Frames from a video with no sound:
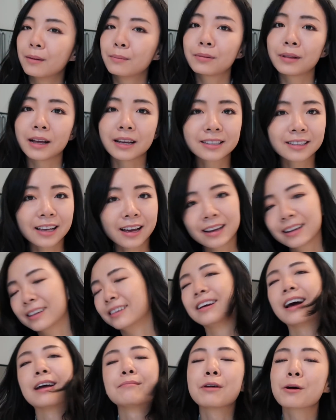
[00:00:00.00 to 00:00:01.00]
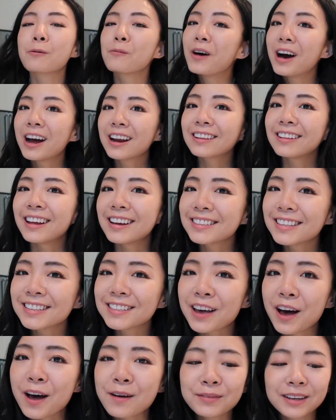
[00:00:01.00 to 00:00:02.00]
Plus I had my wine
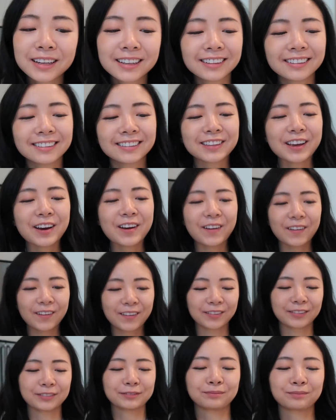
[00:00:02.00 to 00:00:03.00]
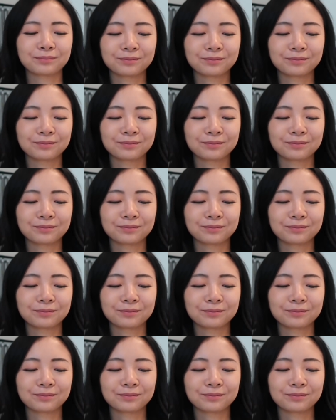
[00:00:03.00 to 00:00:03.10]
glasses coming, so.